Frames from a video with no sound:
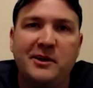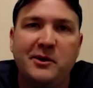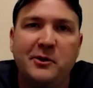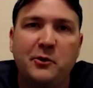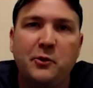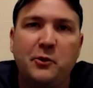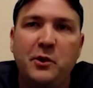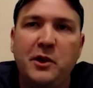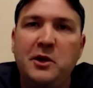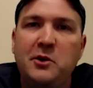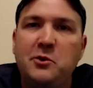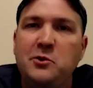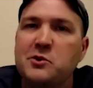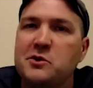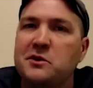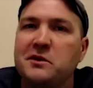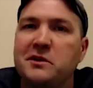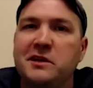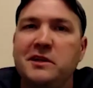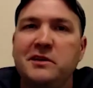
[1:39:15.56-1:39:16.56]
we were
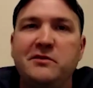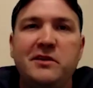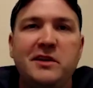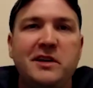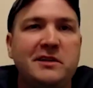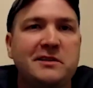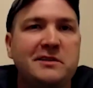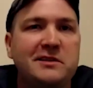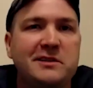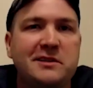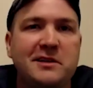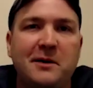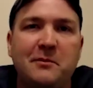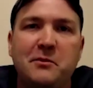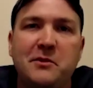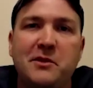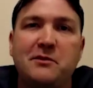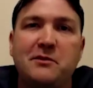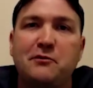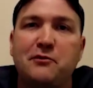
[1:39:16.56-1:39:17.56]
living in
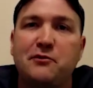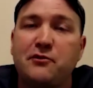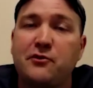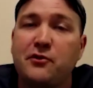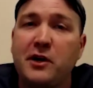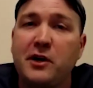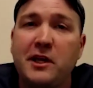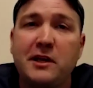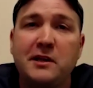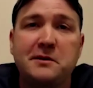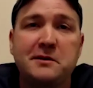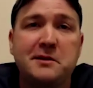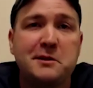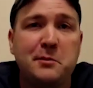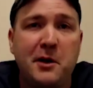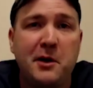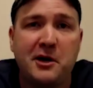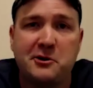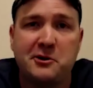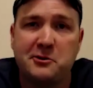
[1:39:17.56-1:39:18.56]
something freaking
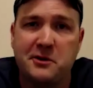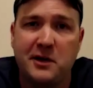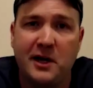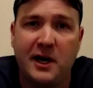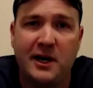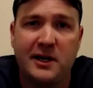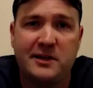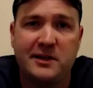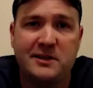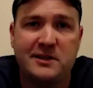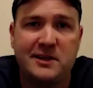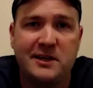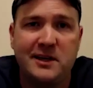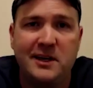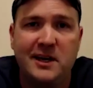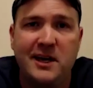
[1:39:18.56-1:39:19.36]
special, guys.